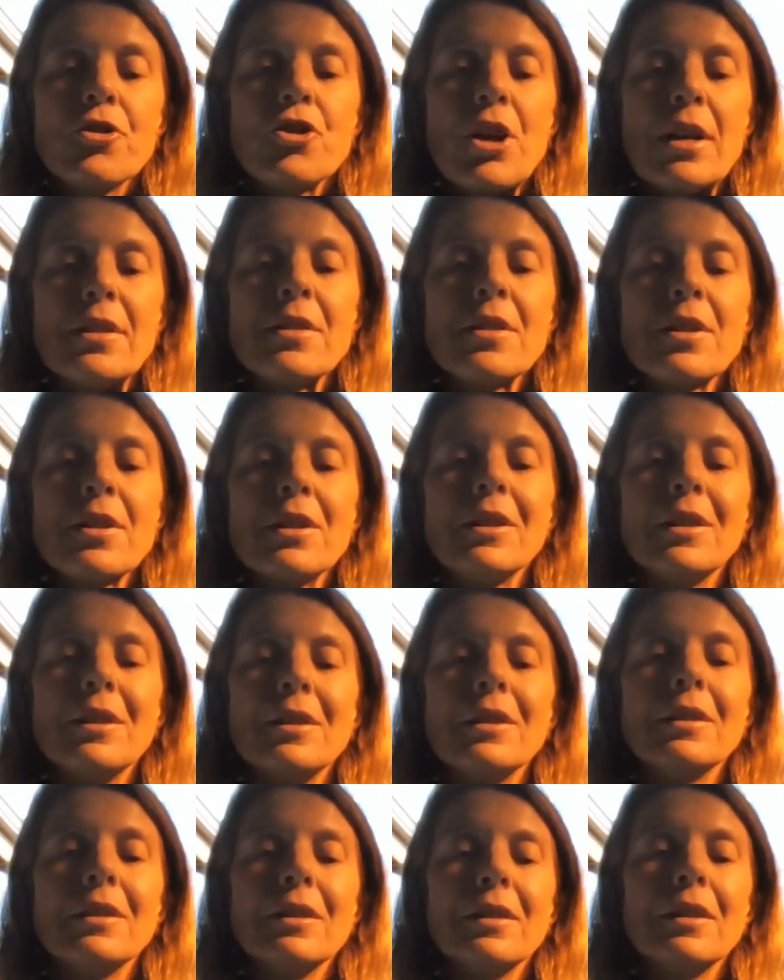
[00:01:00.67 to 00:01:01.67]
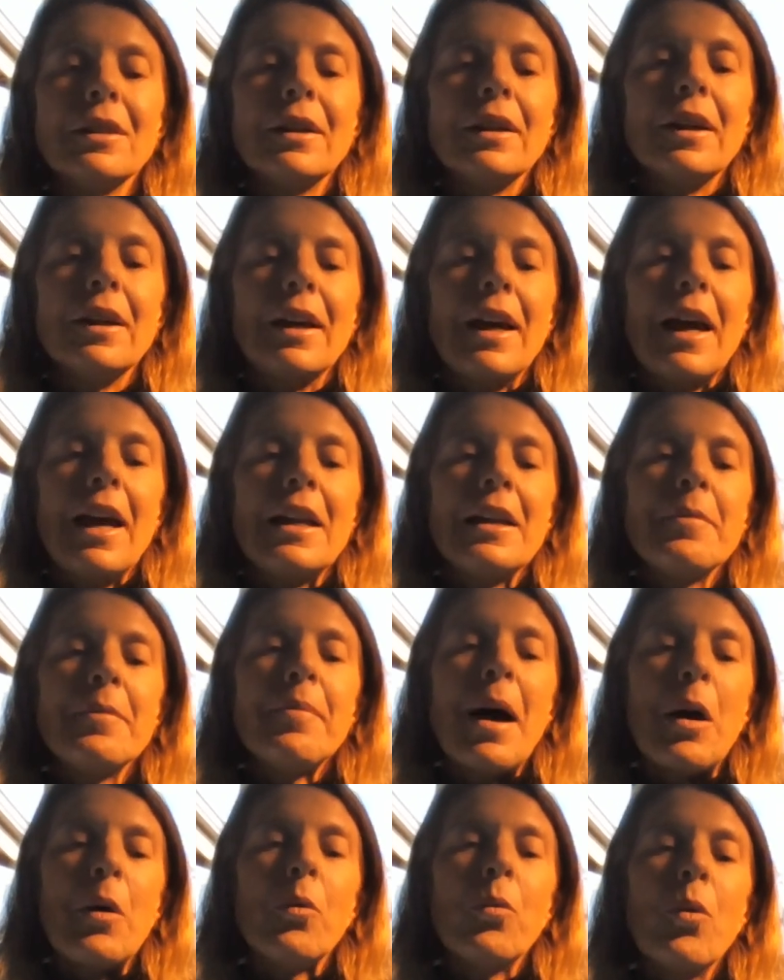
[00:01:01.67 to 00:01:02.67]
gentle, and
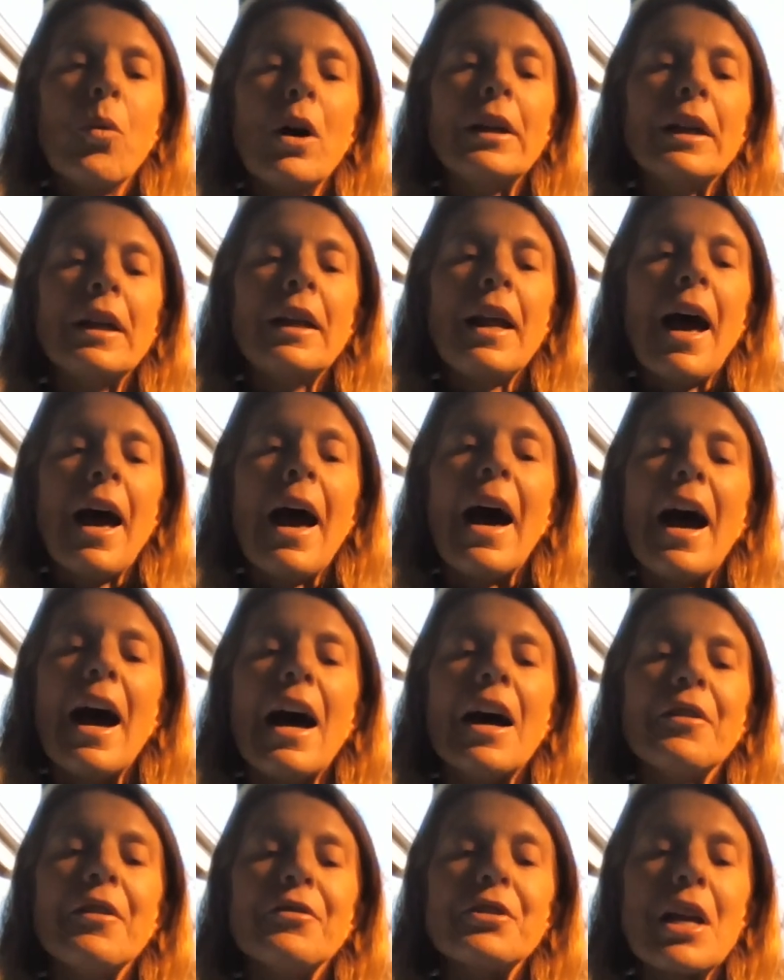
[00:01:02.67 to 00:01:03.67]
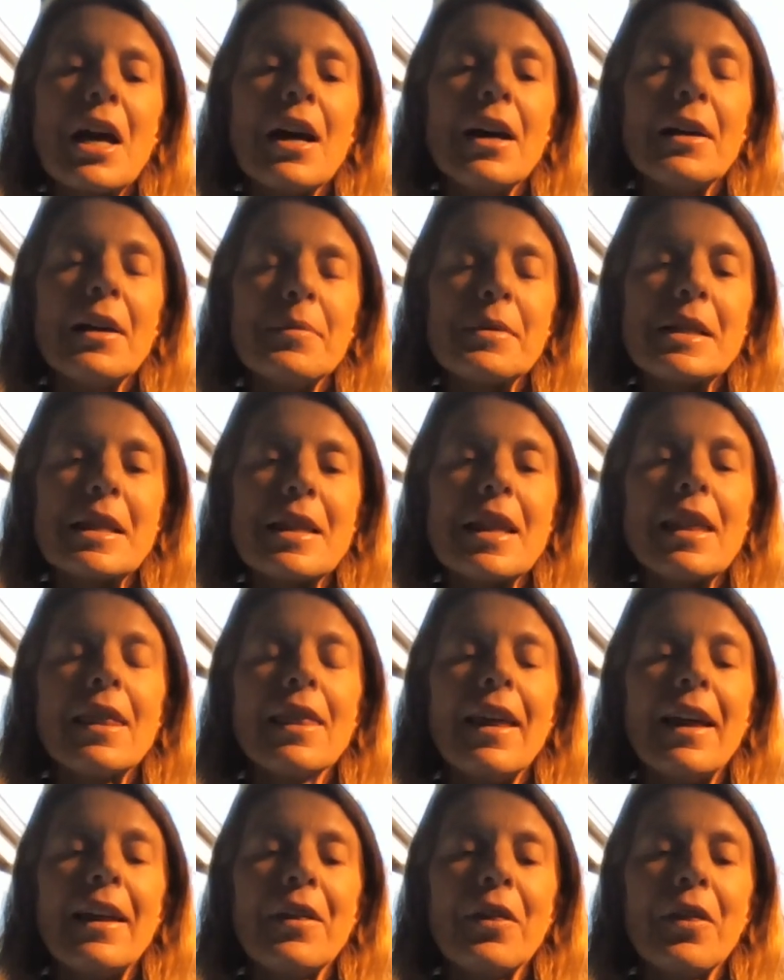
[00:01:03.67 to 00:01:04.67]
about 1.5 times the
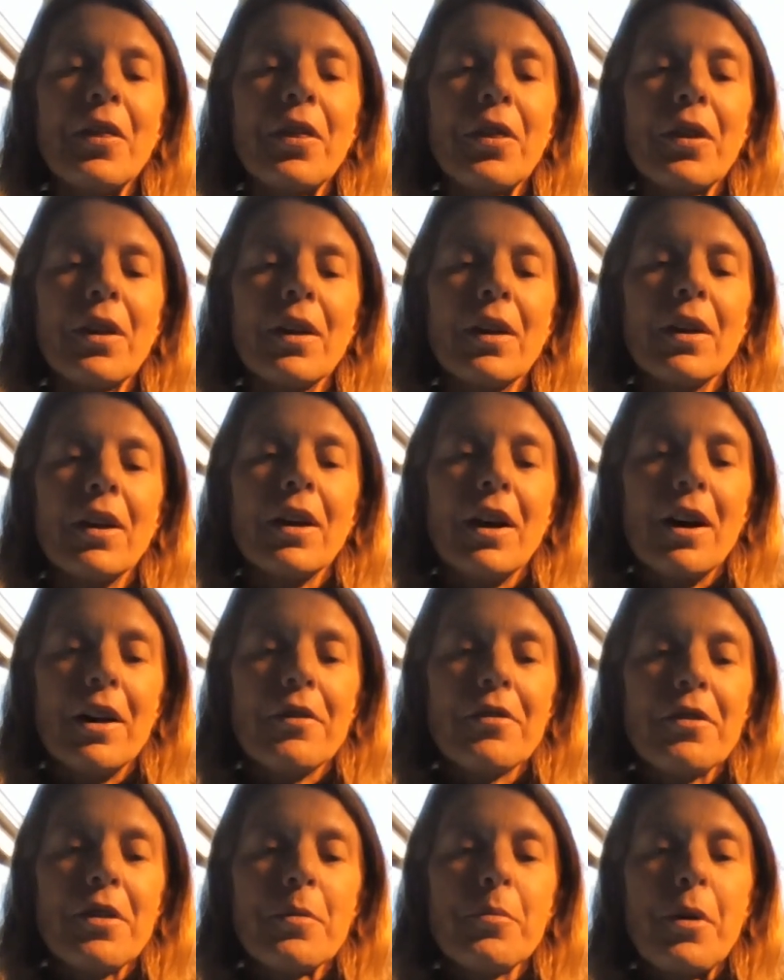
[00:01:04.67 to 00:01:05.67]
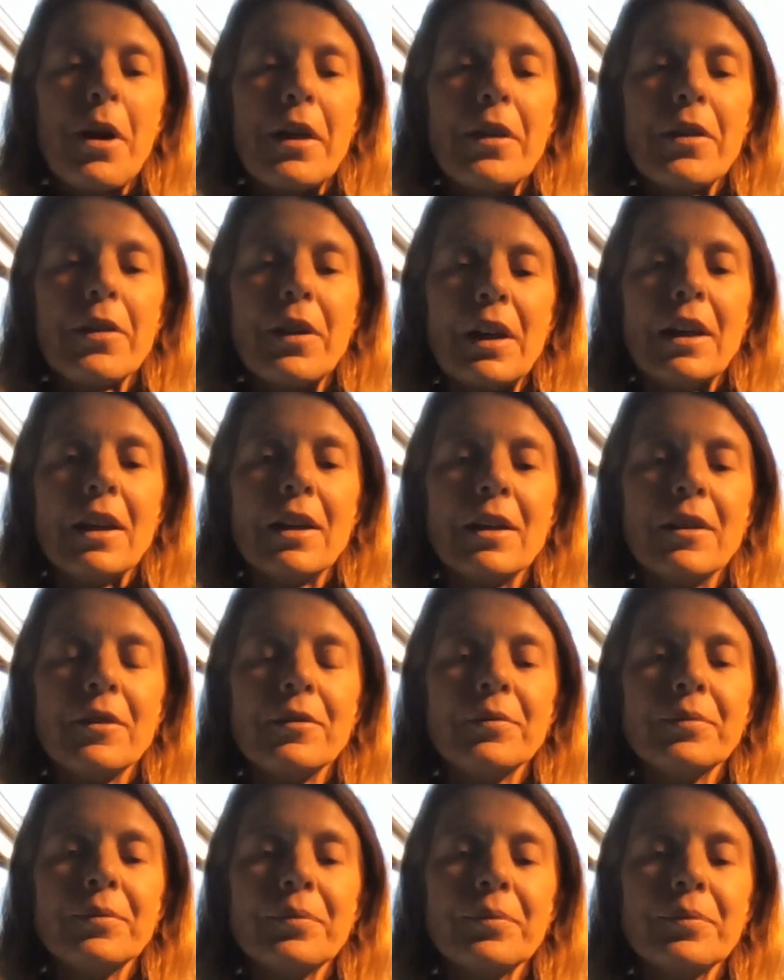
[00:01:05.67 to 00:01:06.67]
length of the breath
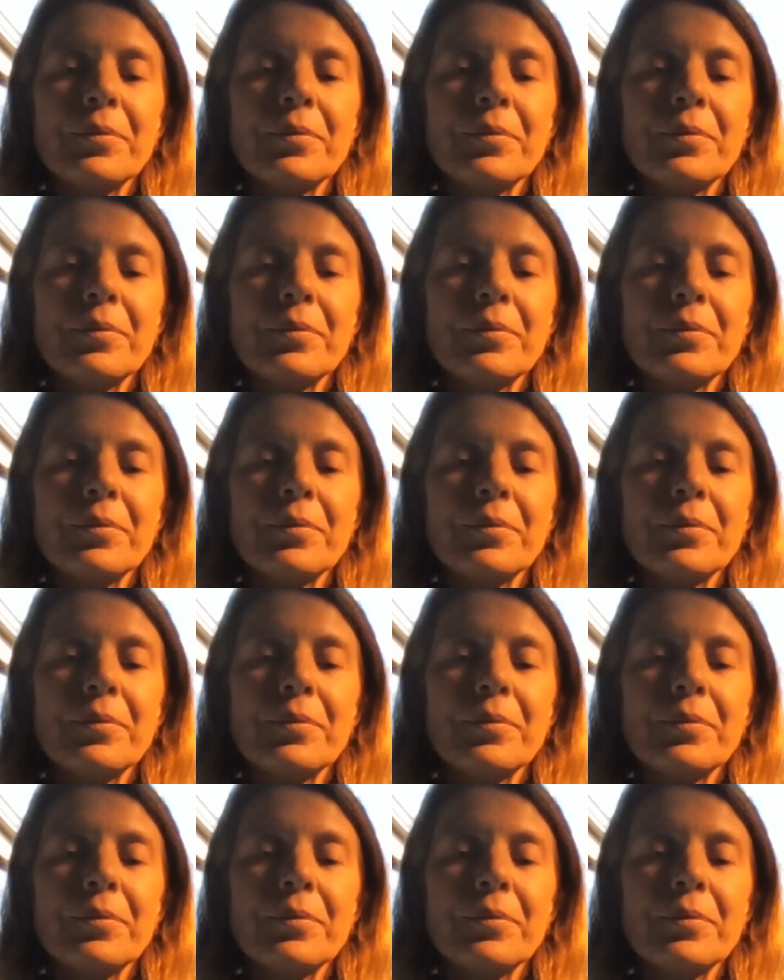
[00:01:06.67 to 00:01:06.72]
in.